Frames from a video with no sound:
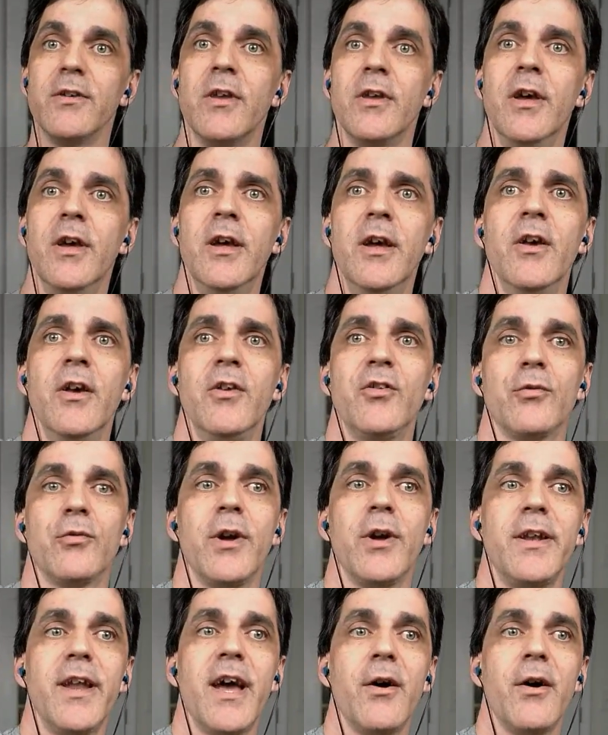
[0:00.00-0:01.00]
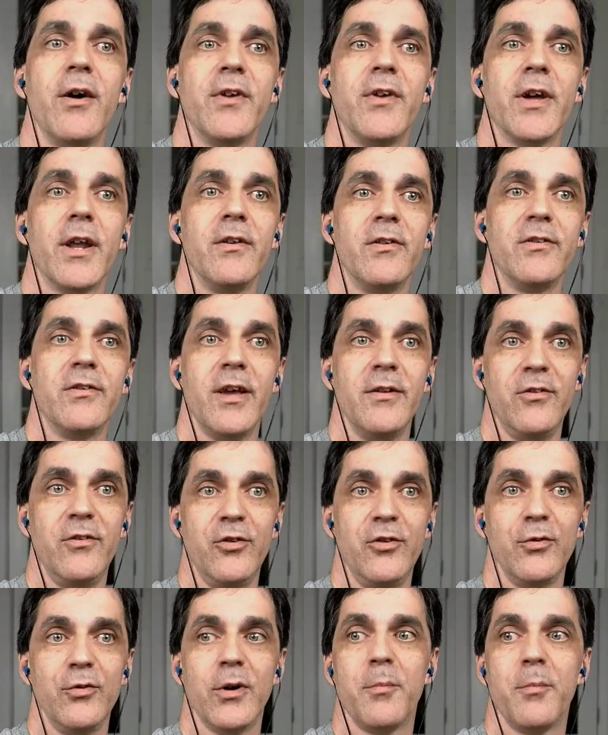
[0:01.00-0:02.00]
So right now I've got it set to
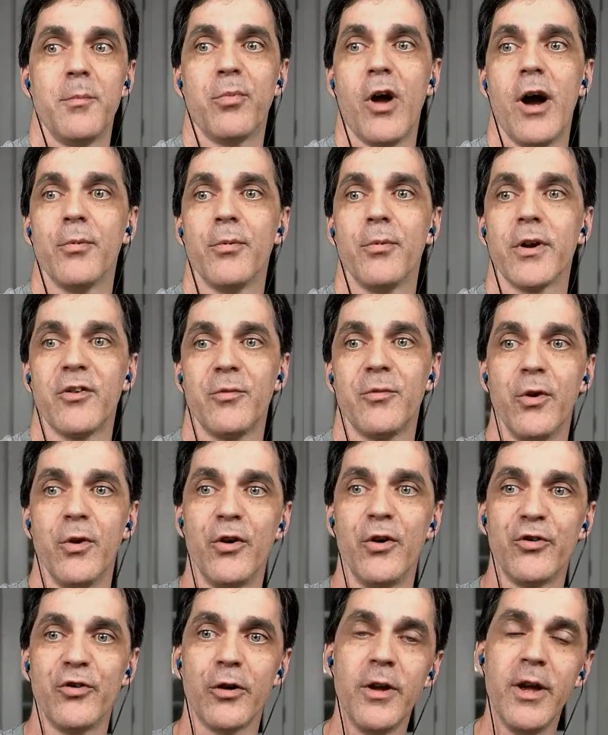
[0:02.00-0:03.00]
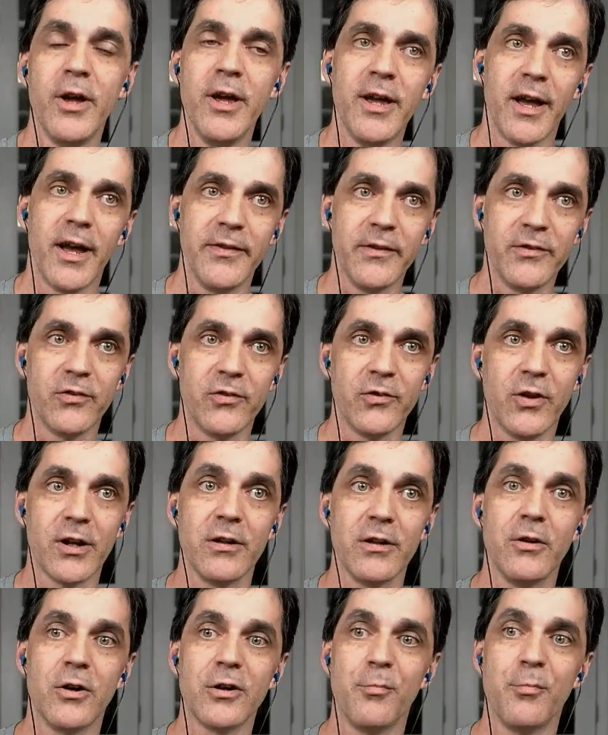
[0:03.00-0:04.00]
a proper exposure, and this is going to
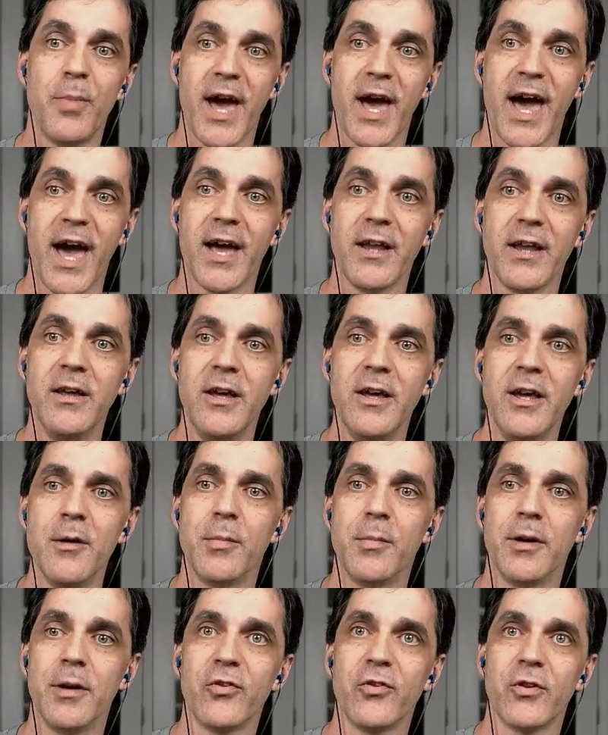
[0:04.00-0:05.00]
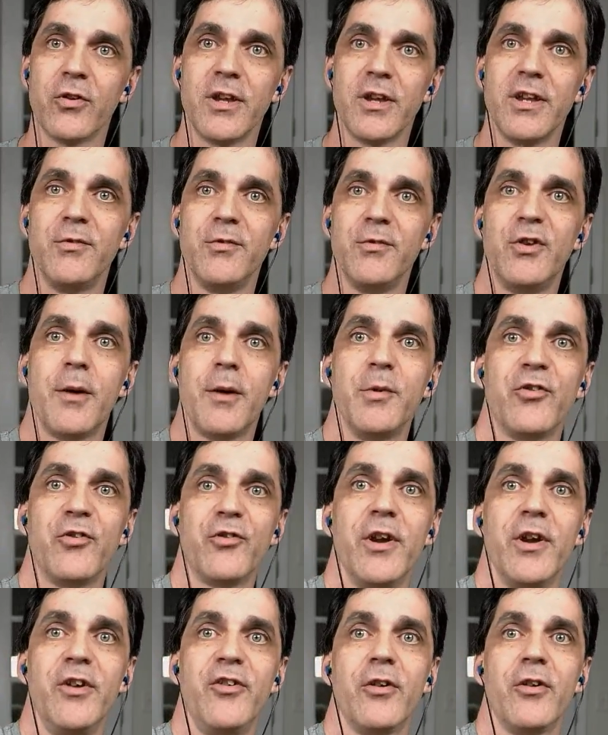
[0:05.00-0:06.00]
look bad, but I'm just going to give you a
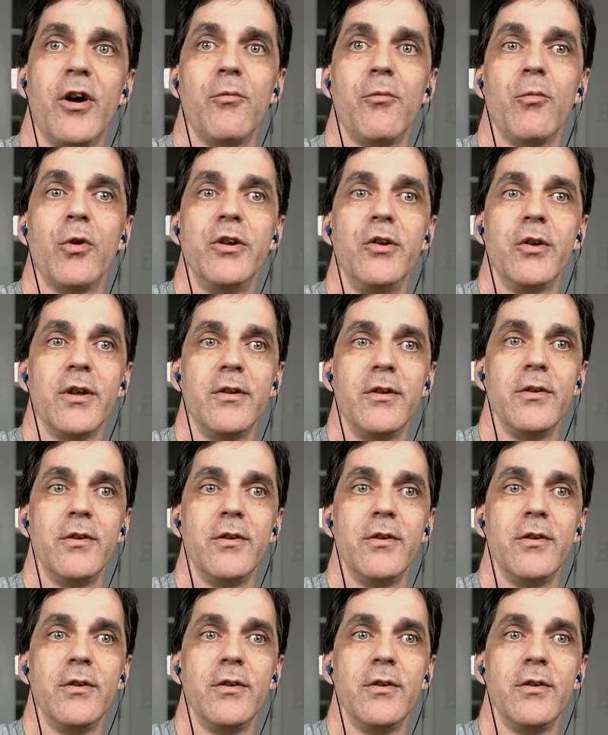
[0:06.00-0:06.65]
demonstration on what you can do.